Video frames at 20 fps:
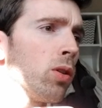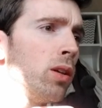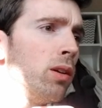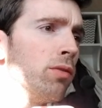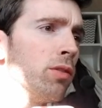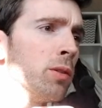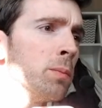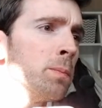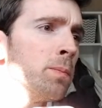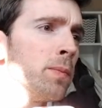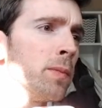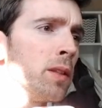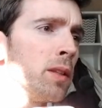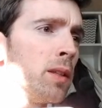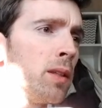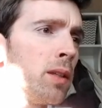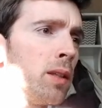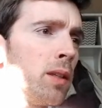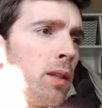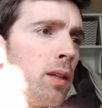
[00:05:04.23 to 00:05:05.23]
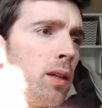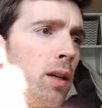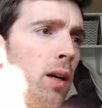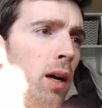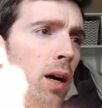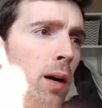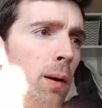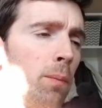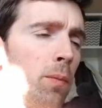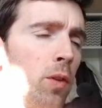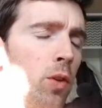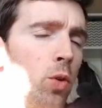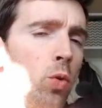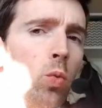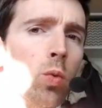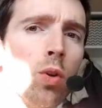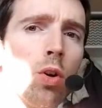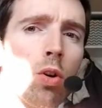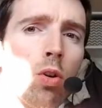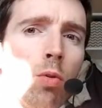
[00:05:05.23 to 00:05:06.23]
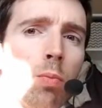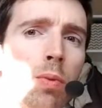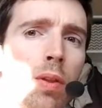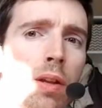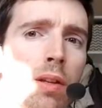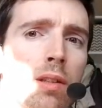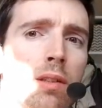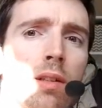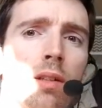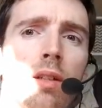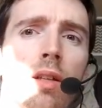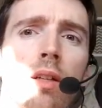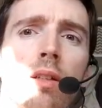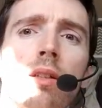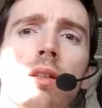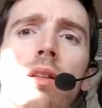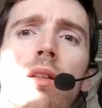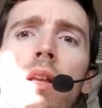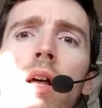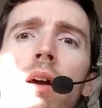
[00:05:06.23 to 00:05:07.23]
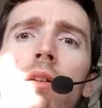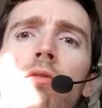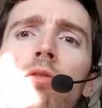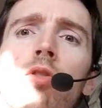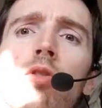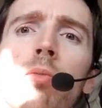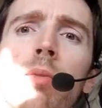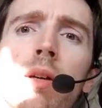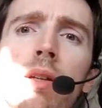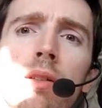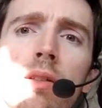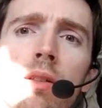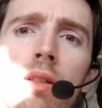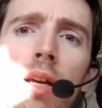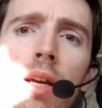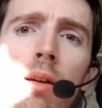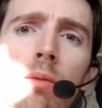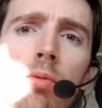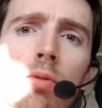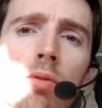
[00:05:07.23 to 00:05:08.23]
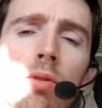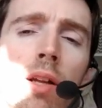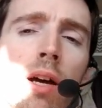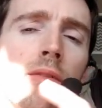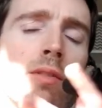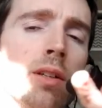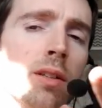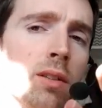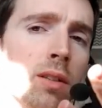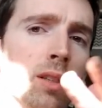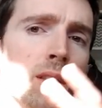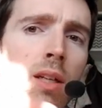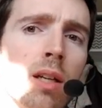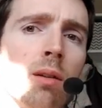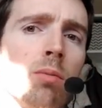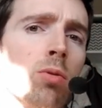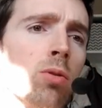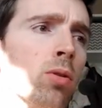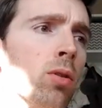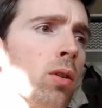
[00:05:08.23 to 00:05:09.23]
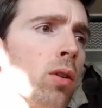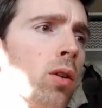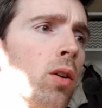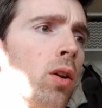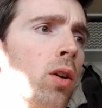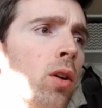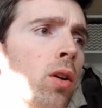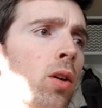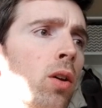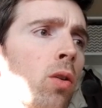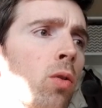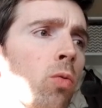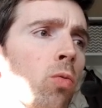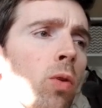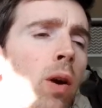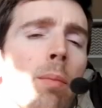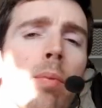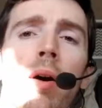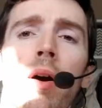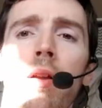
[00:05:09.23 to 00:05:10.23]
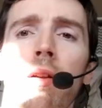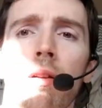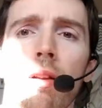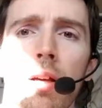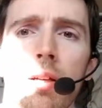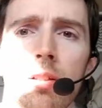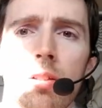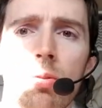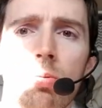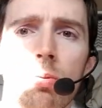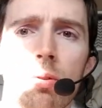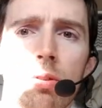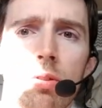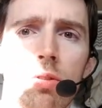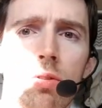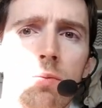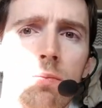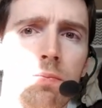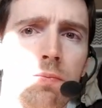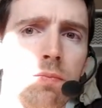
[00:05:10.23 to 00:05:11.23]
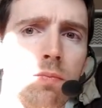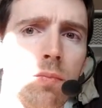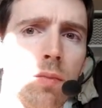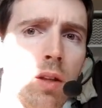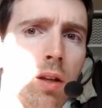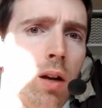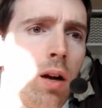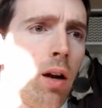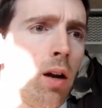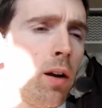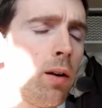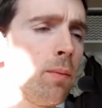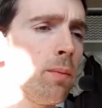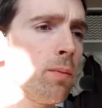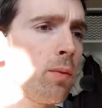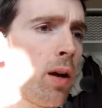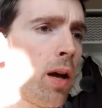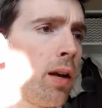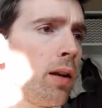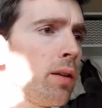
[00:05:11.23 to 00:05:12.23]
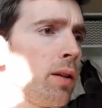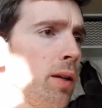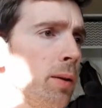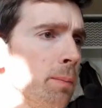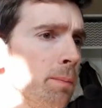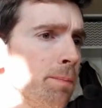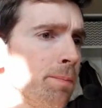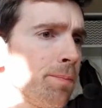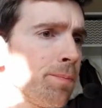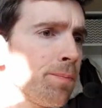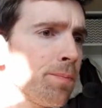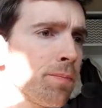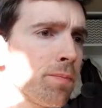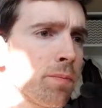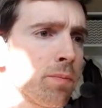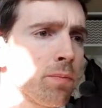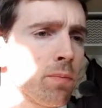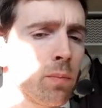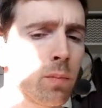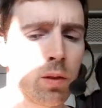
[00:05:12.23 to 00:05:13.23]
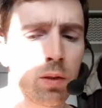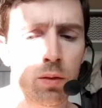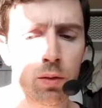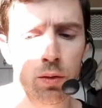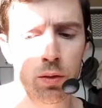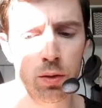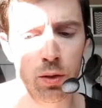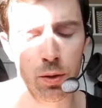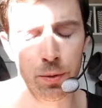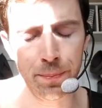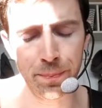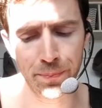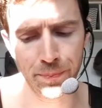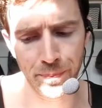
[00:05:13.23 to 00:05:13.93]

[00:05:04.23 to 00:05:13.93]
even. You would hope that's detecting live Romex cable, live AC cable, right behind a light switch. And it did. So